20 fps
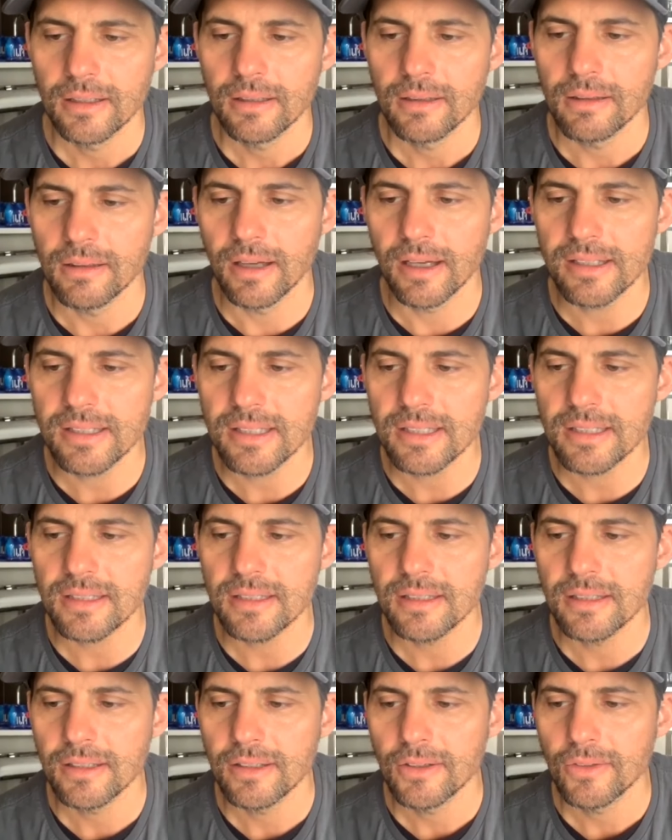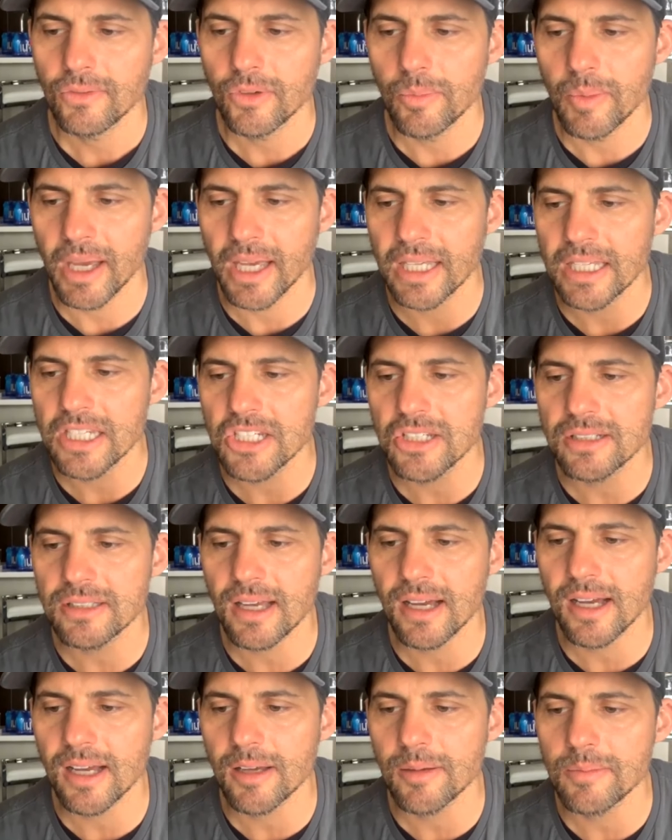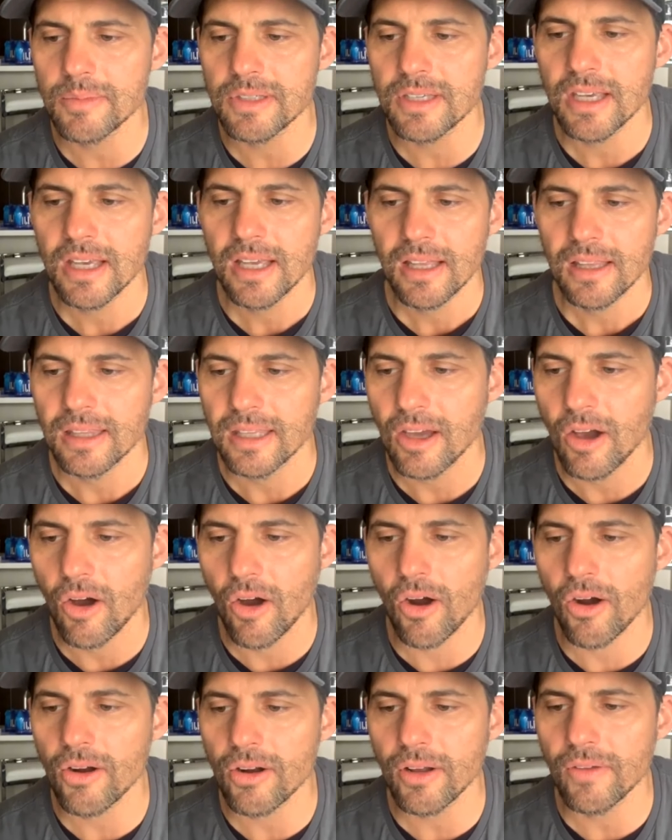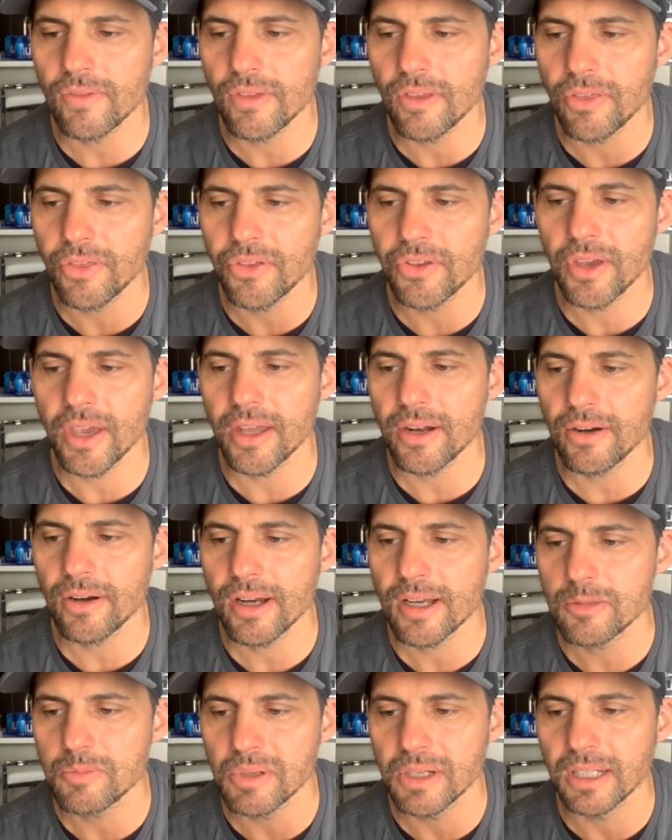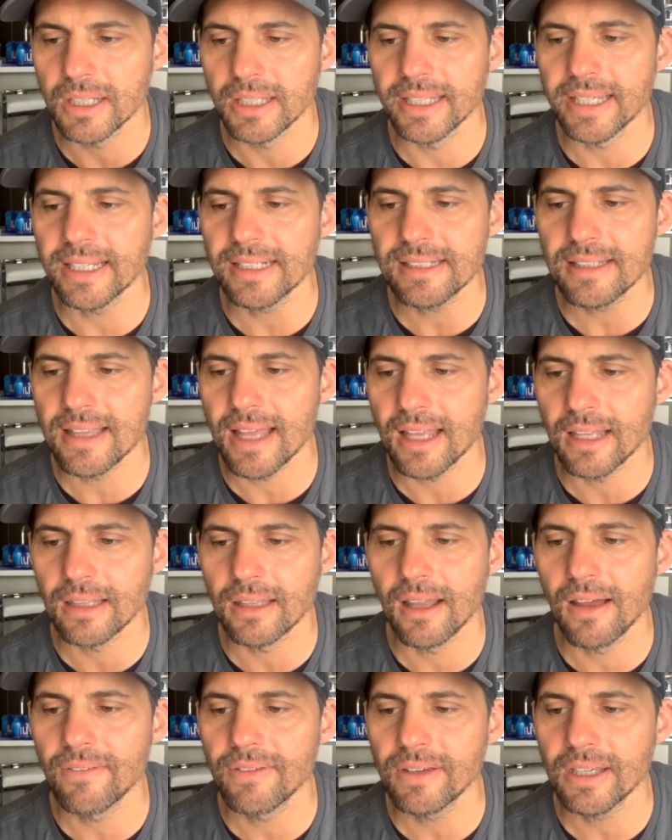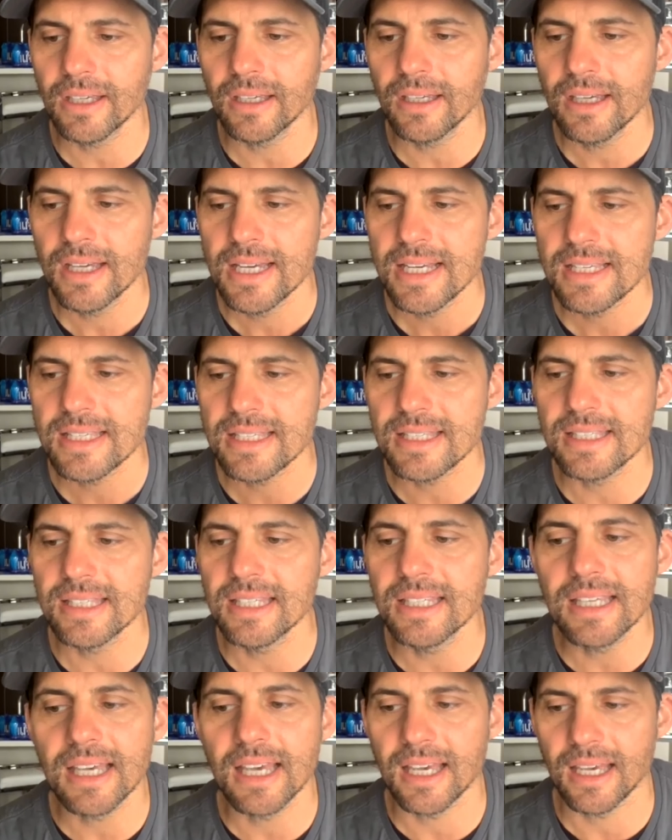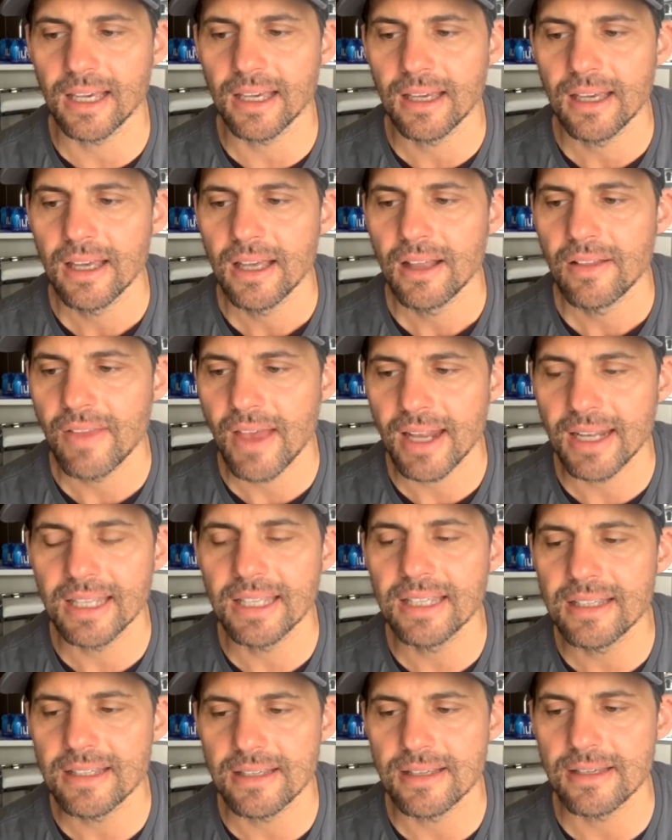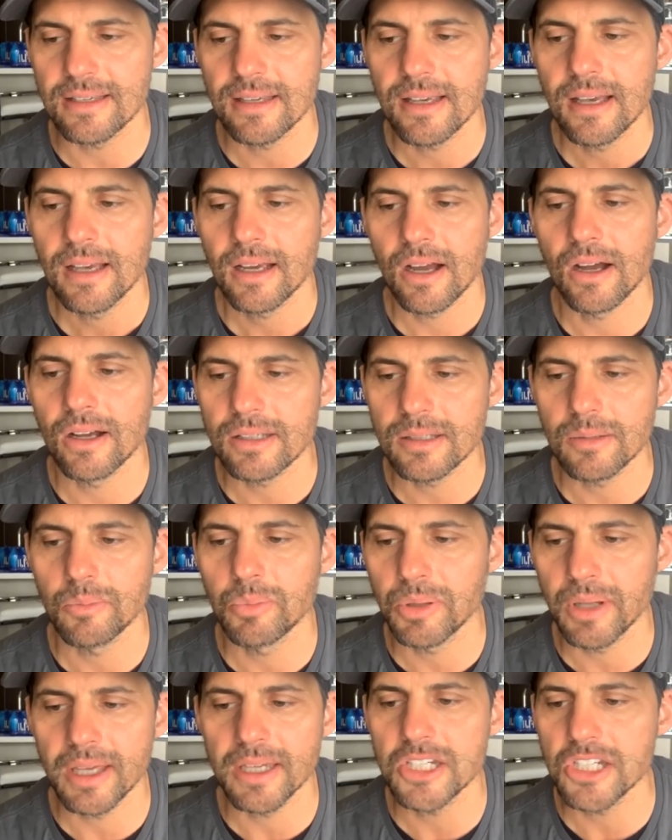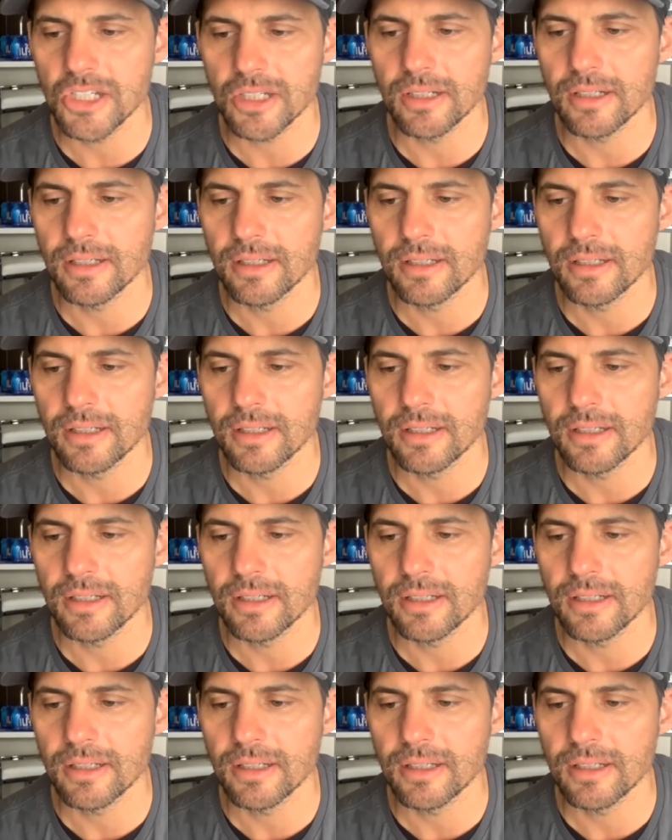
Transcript: Thus, from ancient times, the art of the theater has been linked to that loving seeing that is contemplation.